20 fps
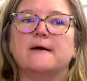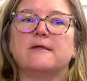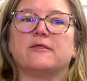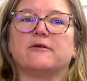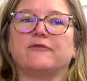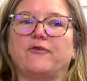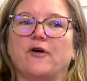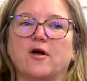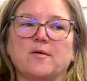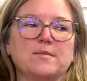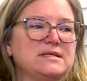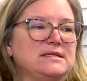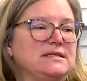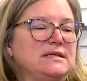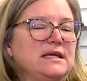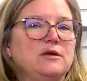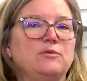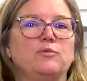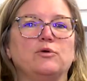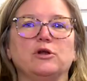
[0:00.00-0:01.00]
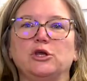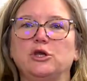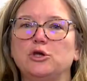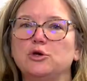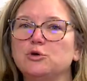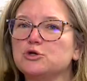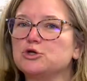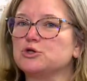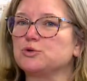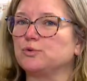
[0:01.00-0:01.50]
the pharmacy will
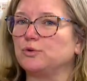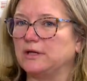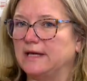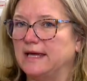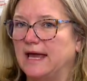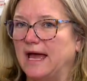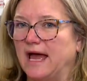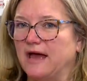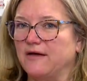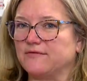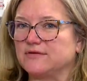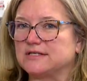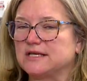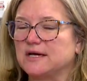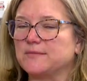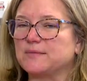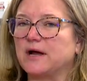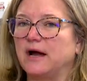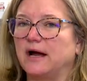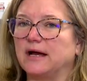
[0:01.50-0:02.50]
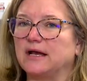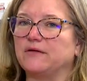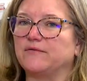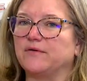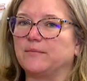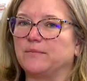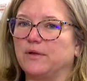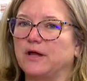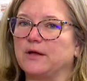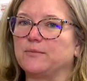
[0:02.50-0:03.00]
usually have some kind of
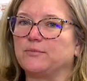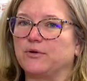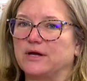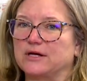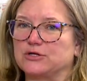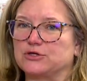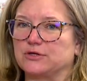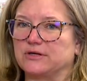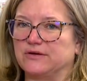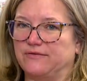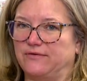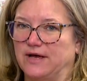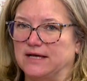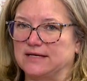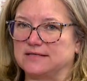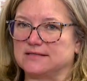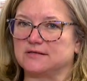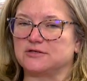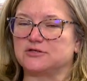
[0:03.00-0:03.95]
a blood pressure device.